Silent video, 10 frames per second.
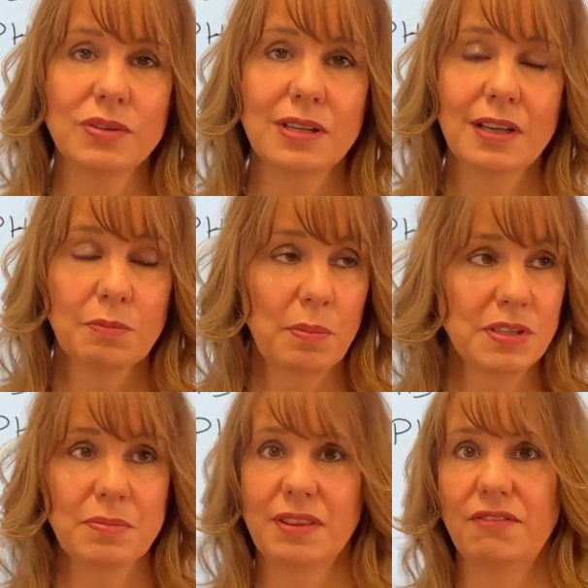It's probably
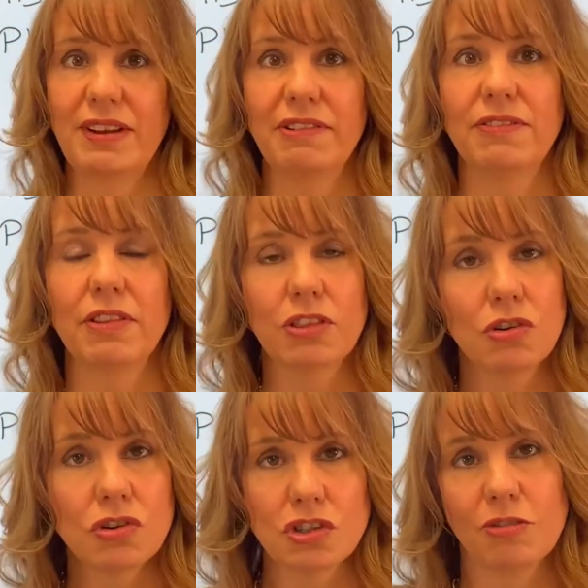something they've never even
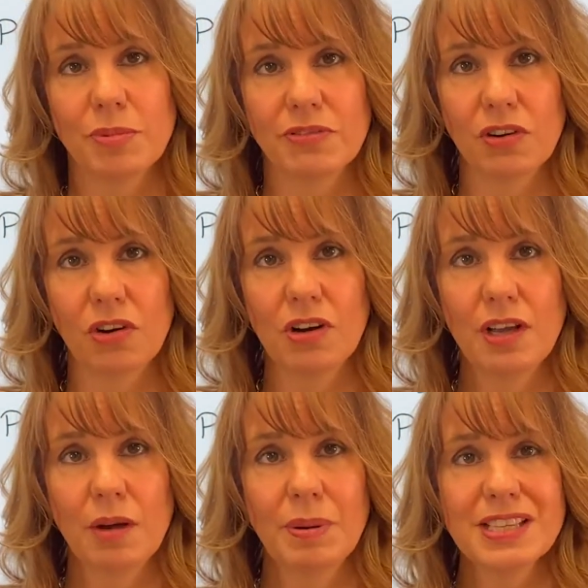thought of before,
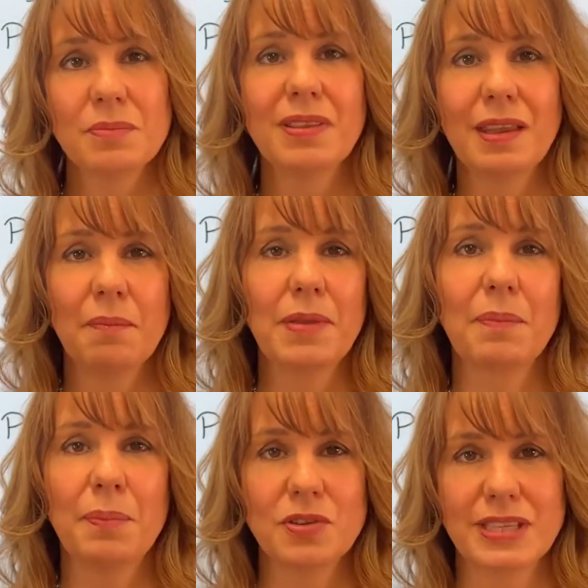but it's something
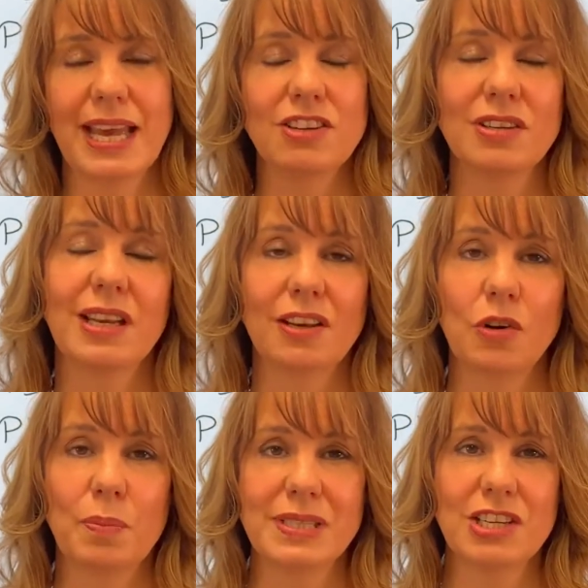that puts the agent in a
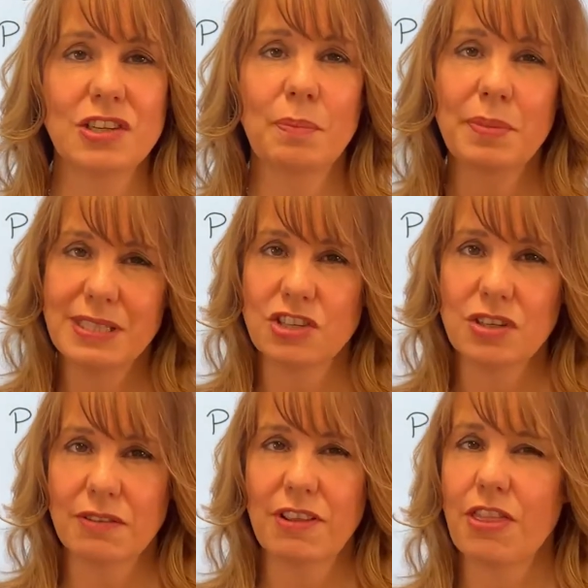good position, a
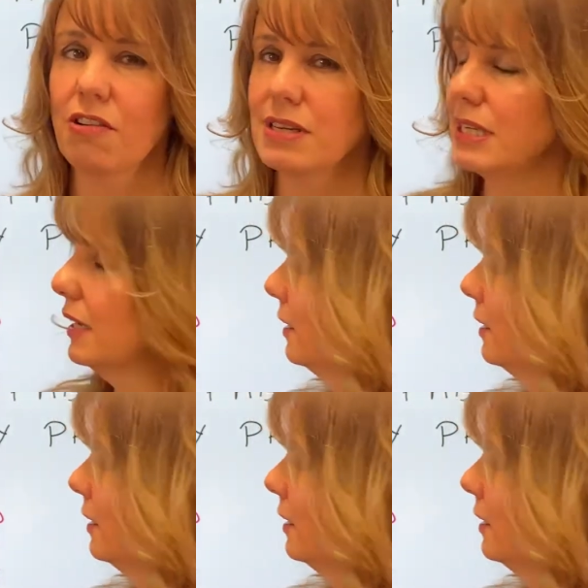position of authority.